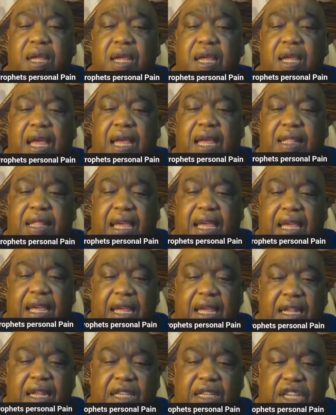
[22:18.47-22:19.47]
and they
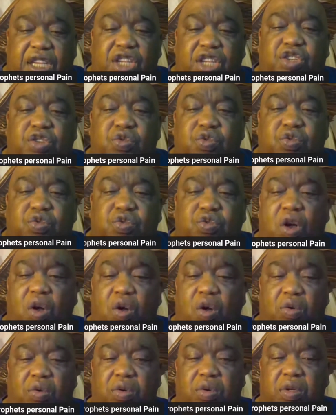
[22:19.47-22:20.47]
did you
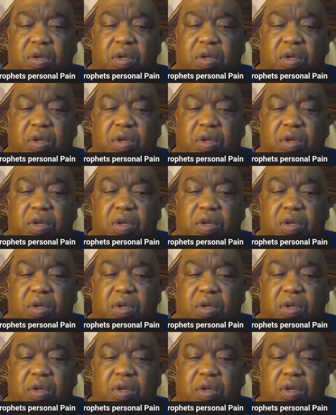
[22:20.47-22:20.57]
wrong.